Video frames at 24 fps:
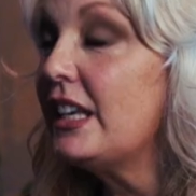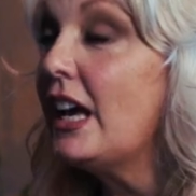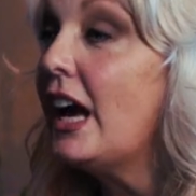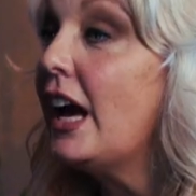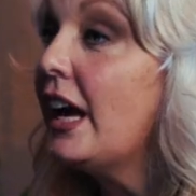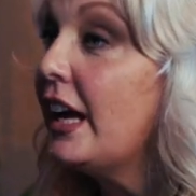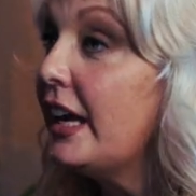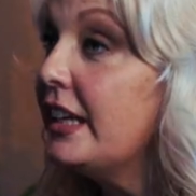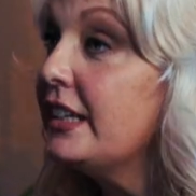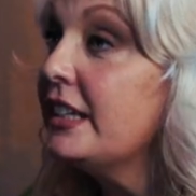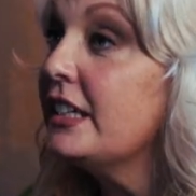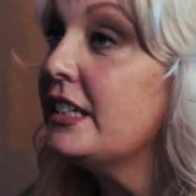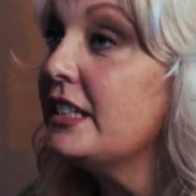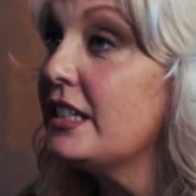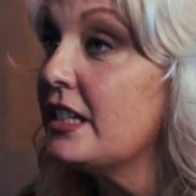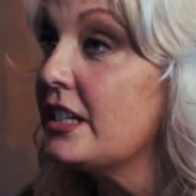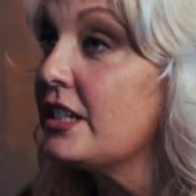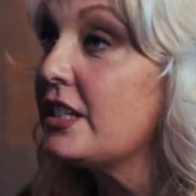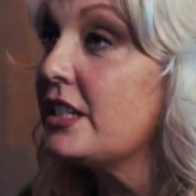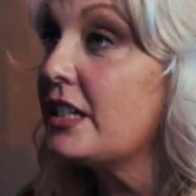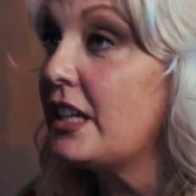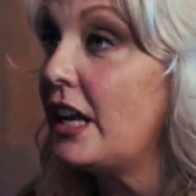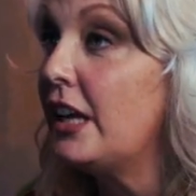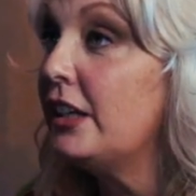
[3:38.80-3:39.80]
Yeah, and it
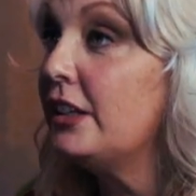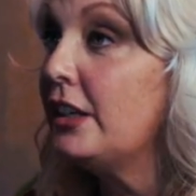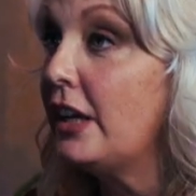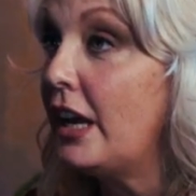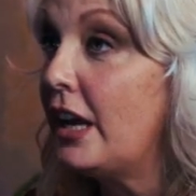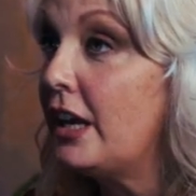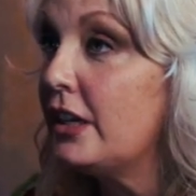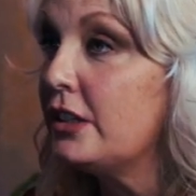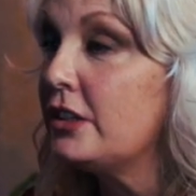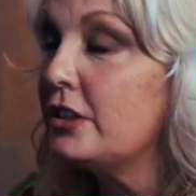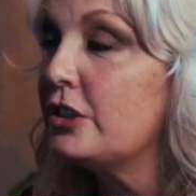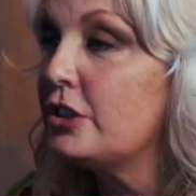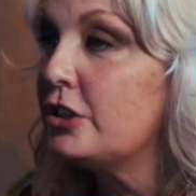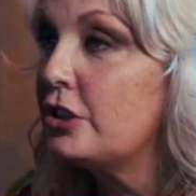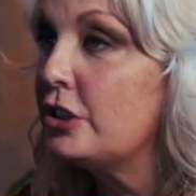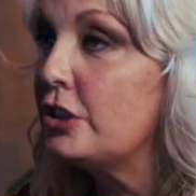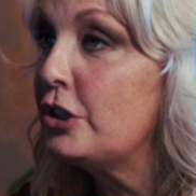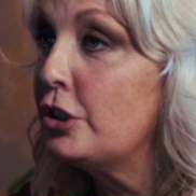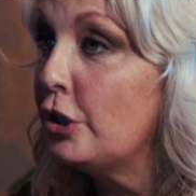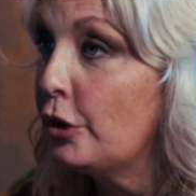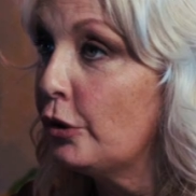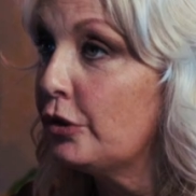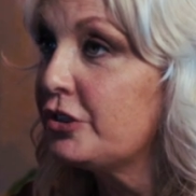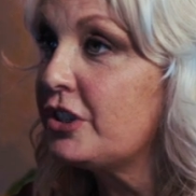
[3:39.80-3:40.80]
is. And
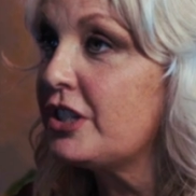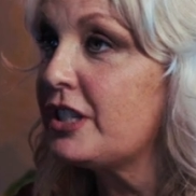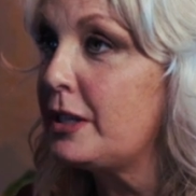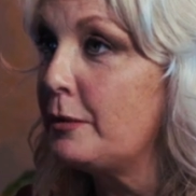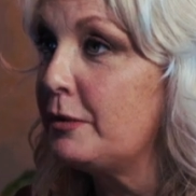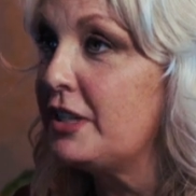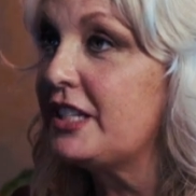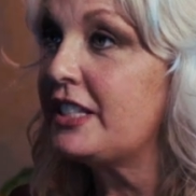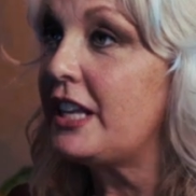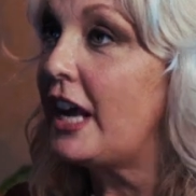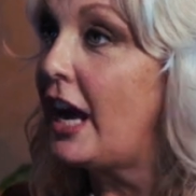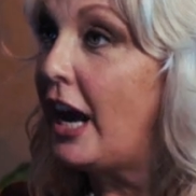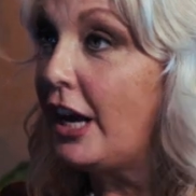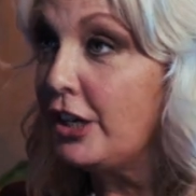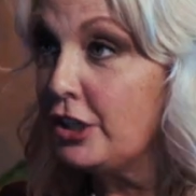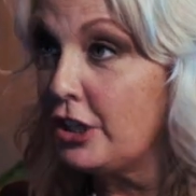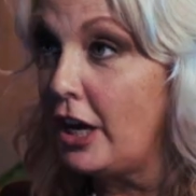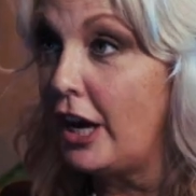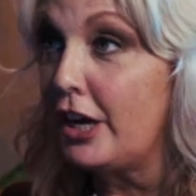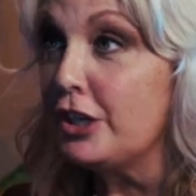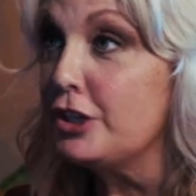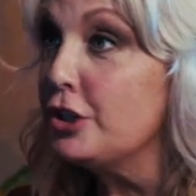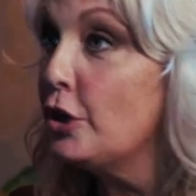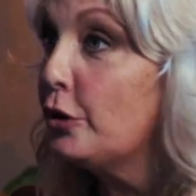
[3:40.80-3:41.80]
you know, just let me say,
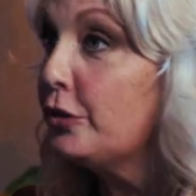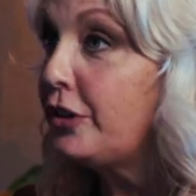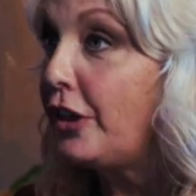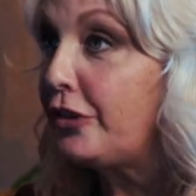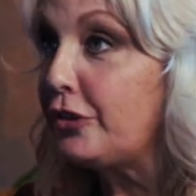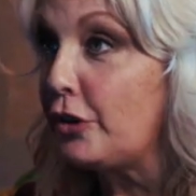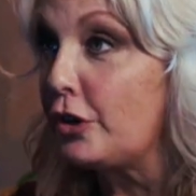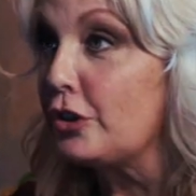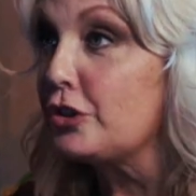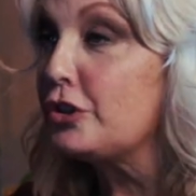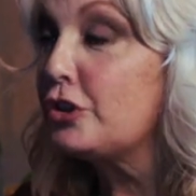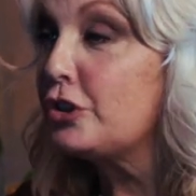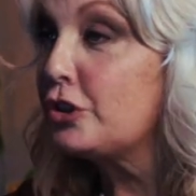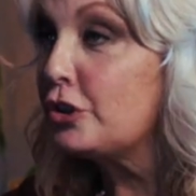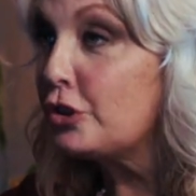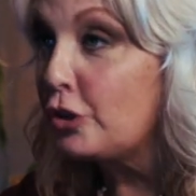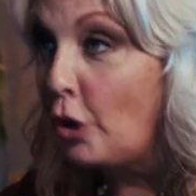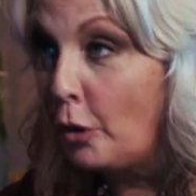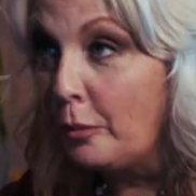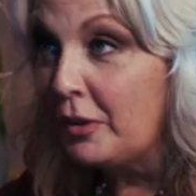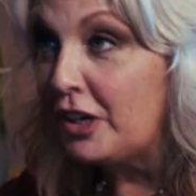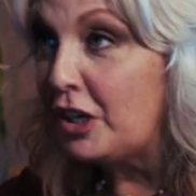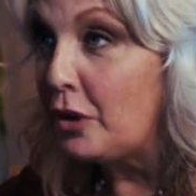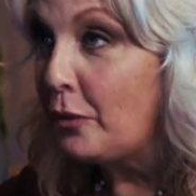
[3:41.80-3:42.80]
I know that there are
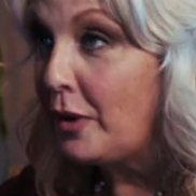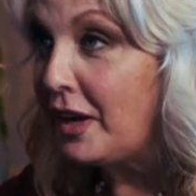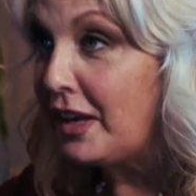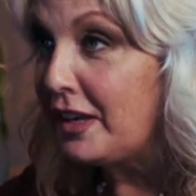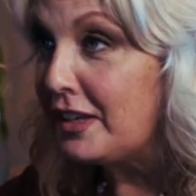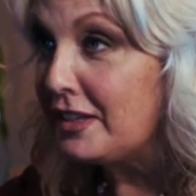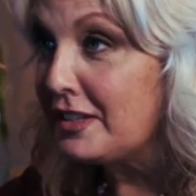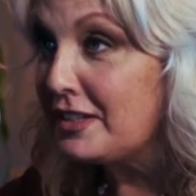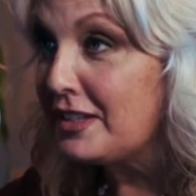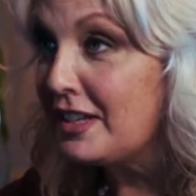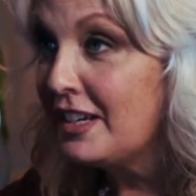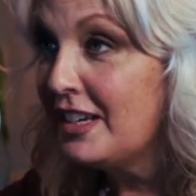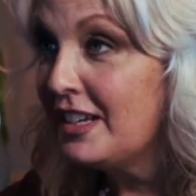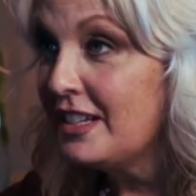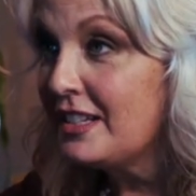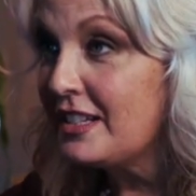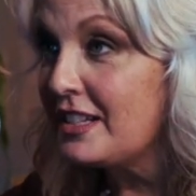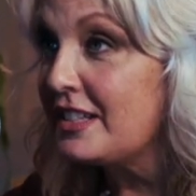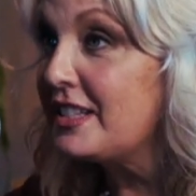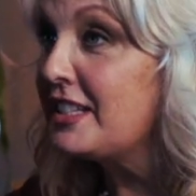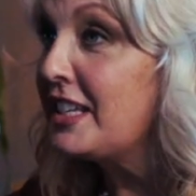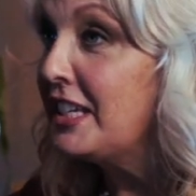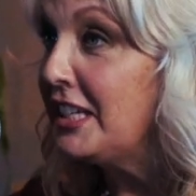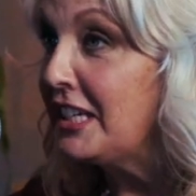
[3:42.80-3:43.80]
so many ways
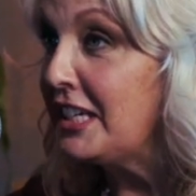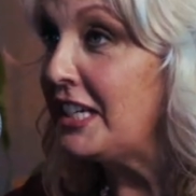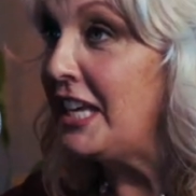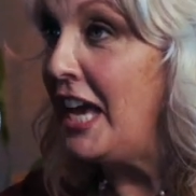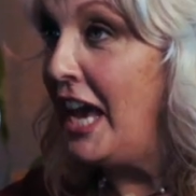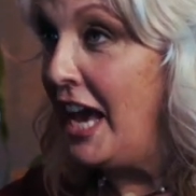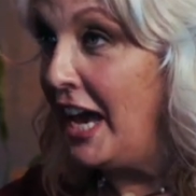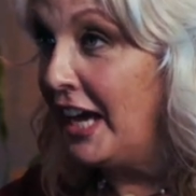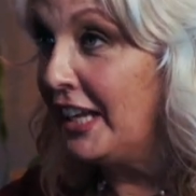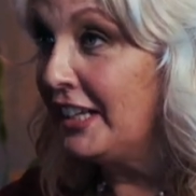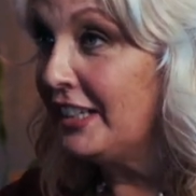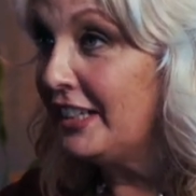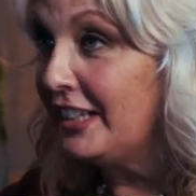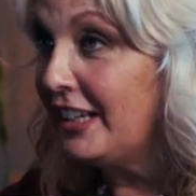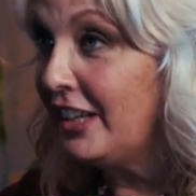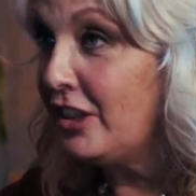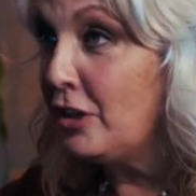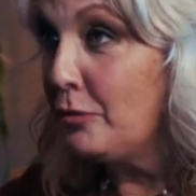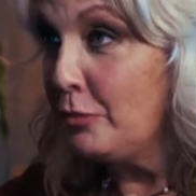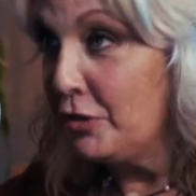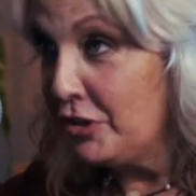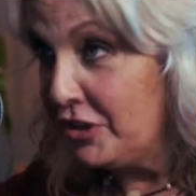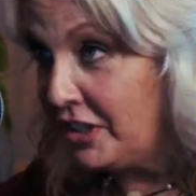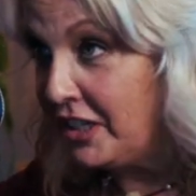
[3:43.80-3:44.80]
to skin a cat in
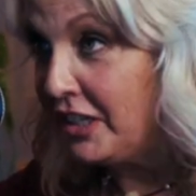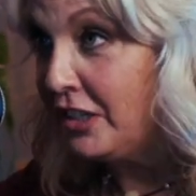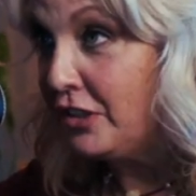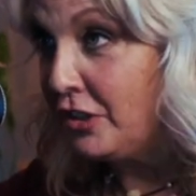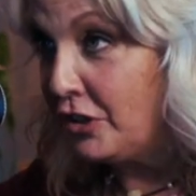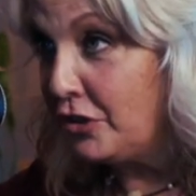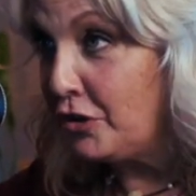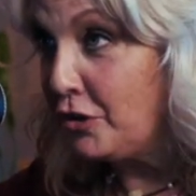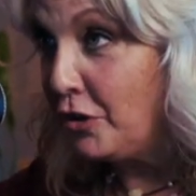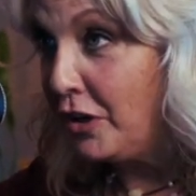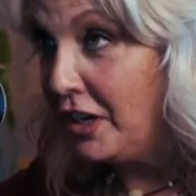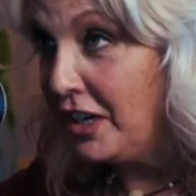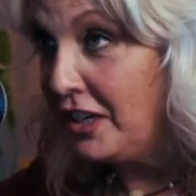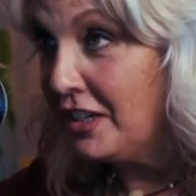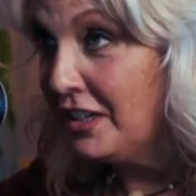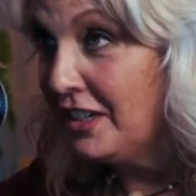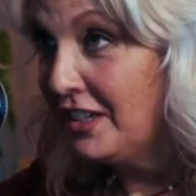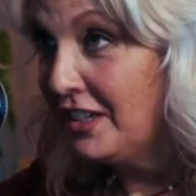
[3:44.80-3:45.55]
the music industry.